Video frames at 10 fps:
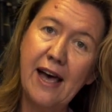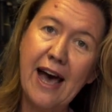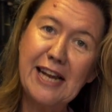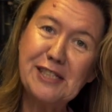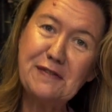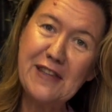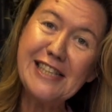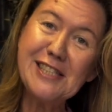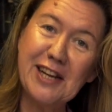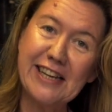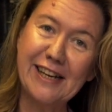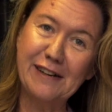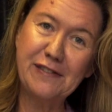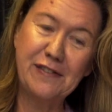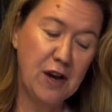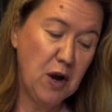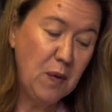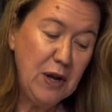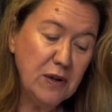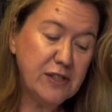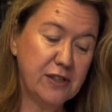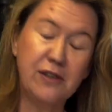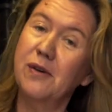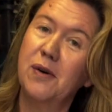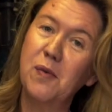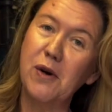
And as if that's not enough, we're also